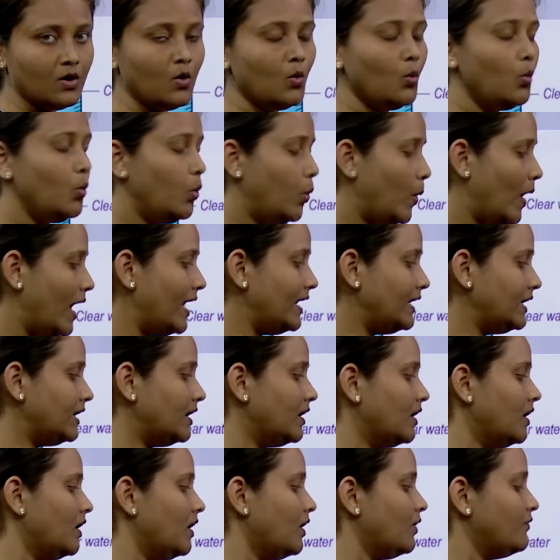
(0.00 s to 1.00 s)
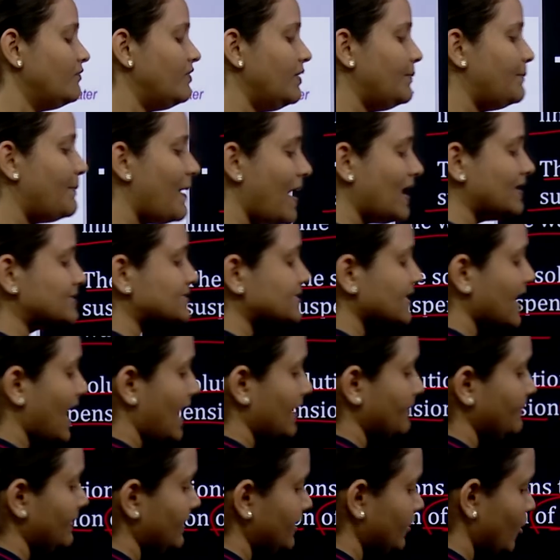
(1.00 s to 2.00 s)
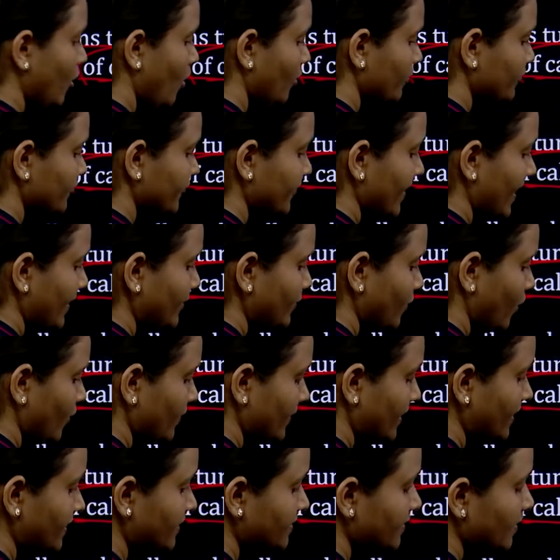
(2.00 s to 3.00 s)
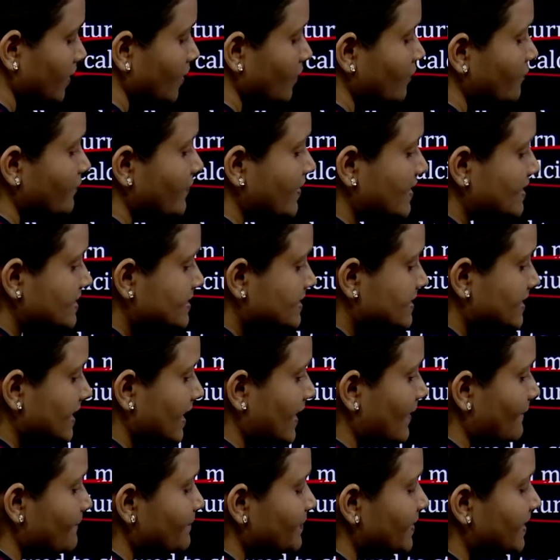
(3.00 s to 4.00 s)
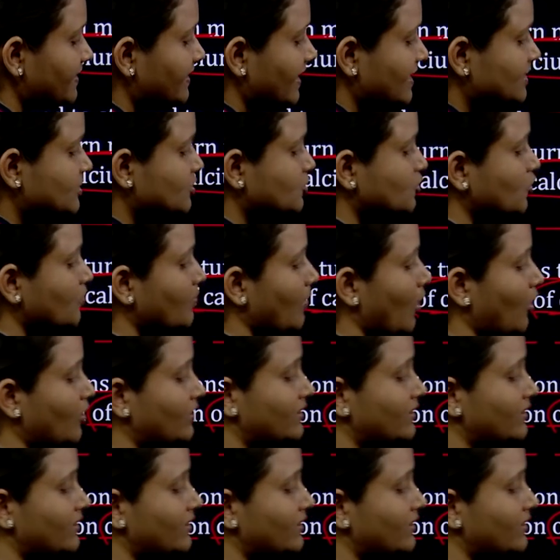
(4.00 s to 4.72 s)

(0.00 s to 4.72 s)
When we pass carbon dioxide on it, we say the test tube or